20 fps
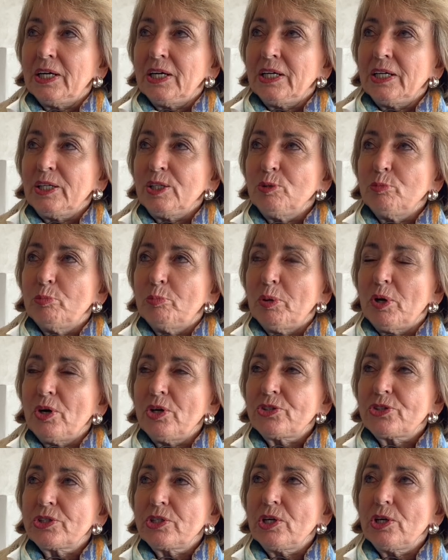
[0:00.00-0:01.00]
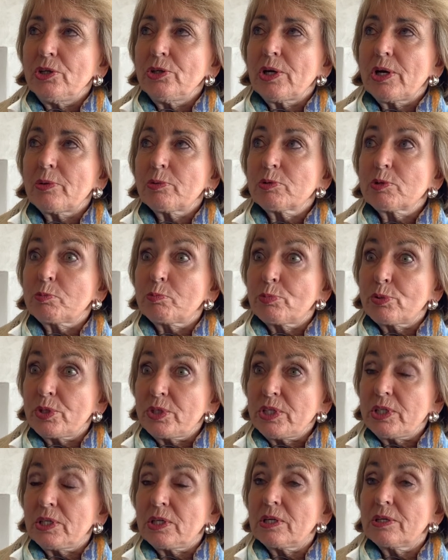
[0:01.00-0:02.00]
In Barcelona, I was
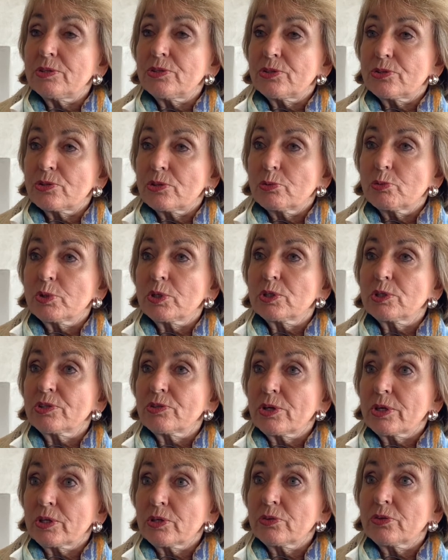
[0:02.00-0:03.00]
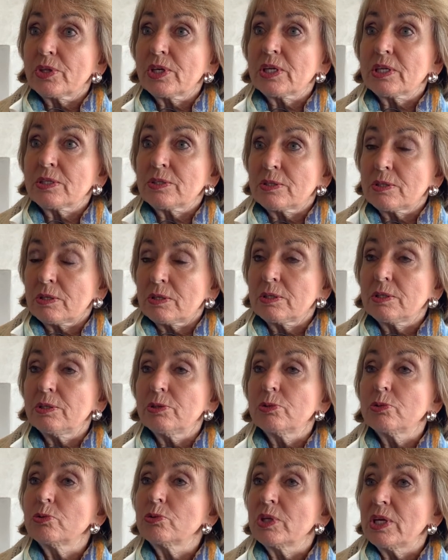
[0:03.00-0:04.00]
pretty close to the world record there, so I
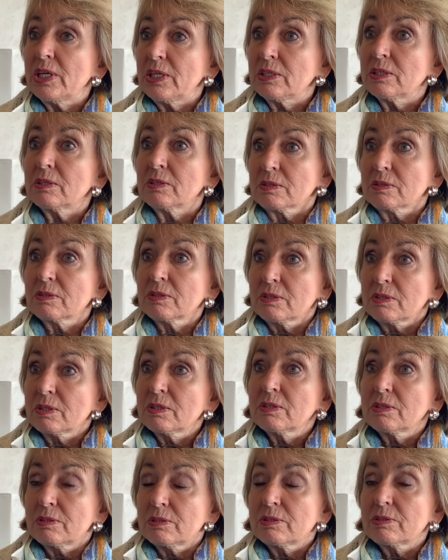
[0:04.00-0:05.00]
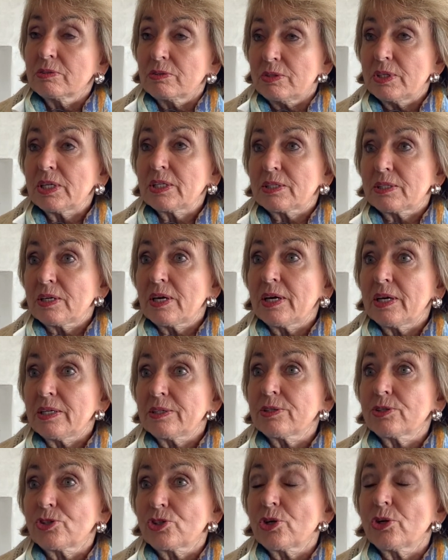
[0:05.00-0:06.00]
knew then that I had
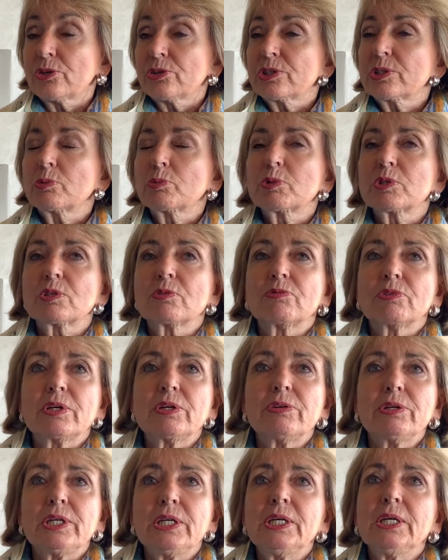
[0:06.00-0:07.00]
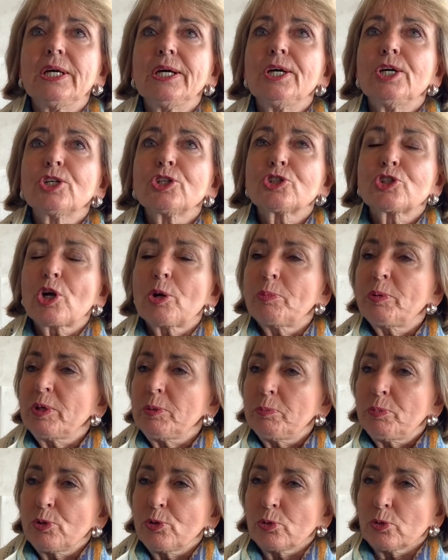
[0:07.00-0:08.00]
a chance. It was a very choppy
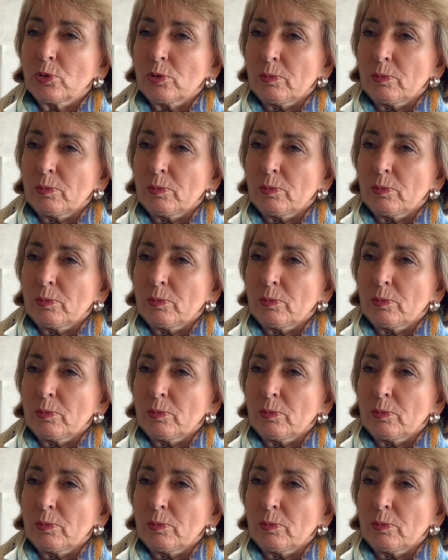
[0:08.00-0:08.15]
pool.